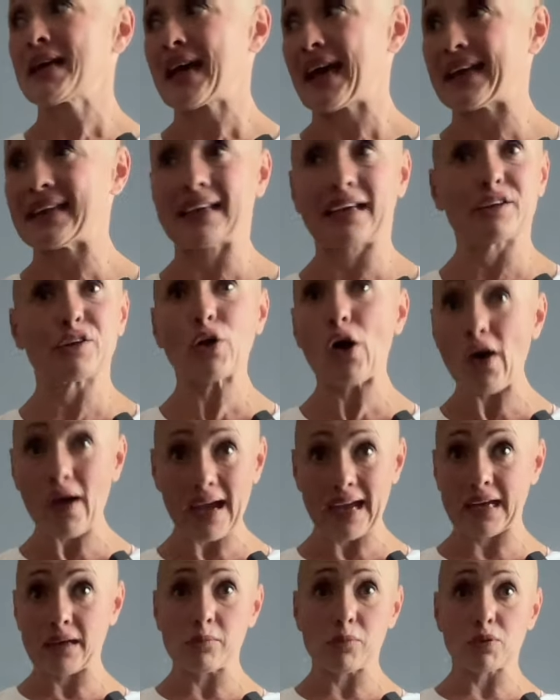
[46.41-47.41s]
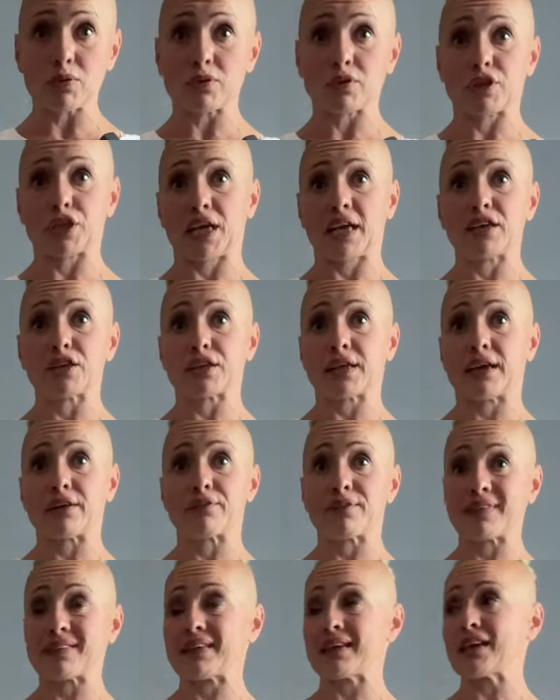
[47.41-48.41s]
and they're not able to change their
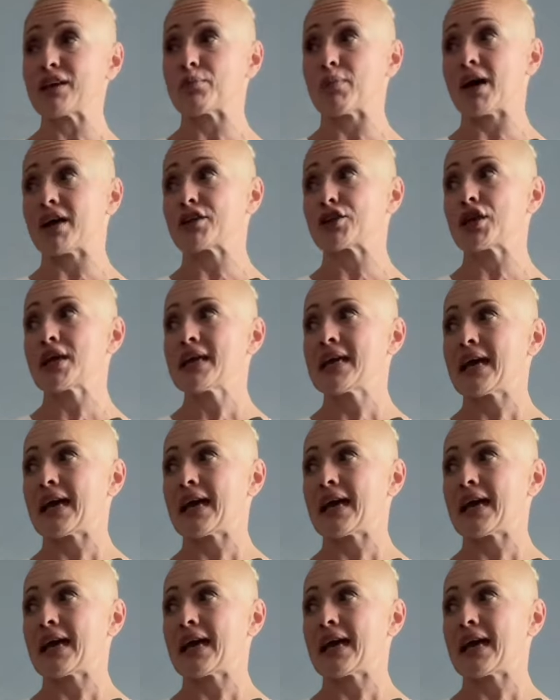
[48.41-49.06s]
physique much.